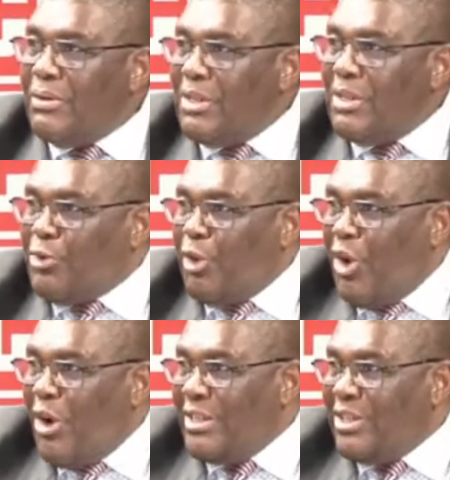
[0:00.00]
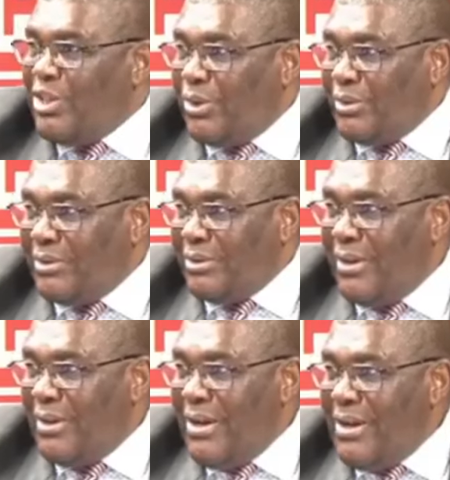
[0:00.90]
This floor is yours.
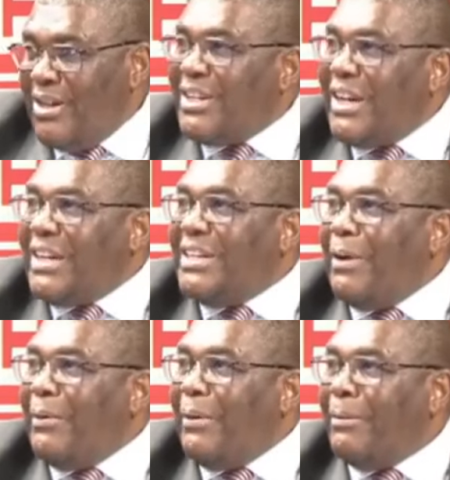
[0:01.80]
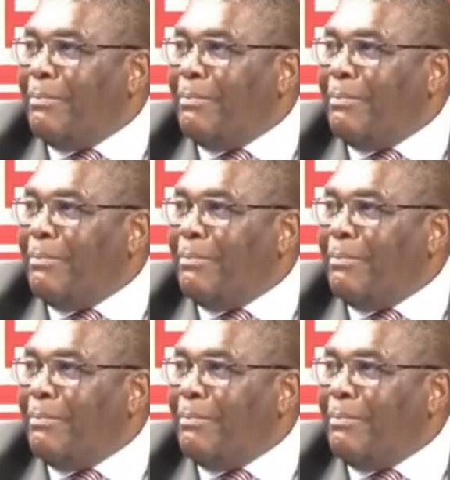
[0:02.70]
Take it away.